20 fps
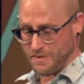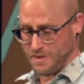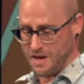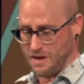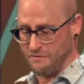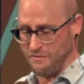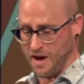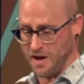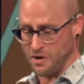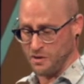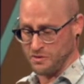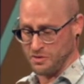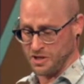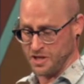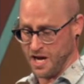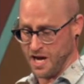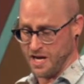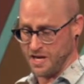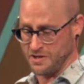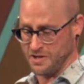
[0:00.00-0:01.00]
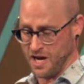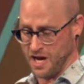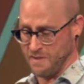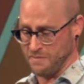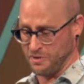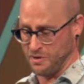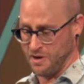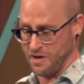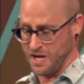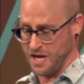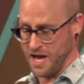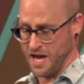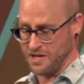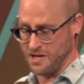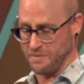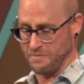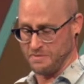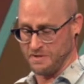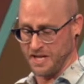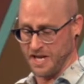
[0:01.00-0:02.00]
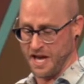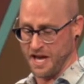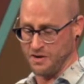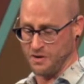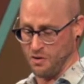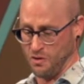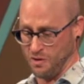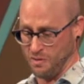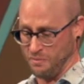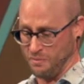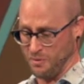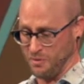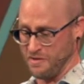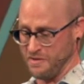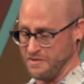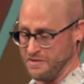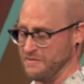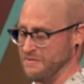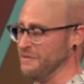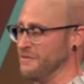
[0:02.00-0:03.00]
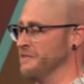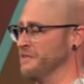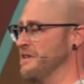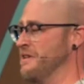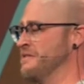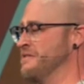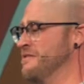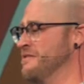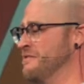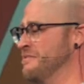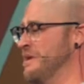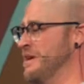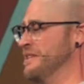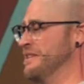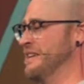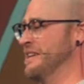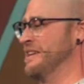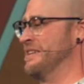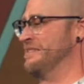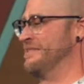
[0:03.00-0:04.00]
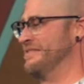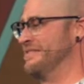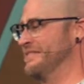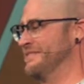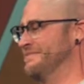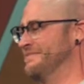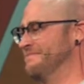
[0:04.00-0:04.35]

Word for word: If I don't change, I am going to end up dead or in prison for the rest of my life.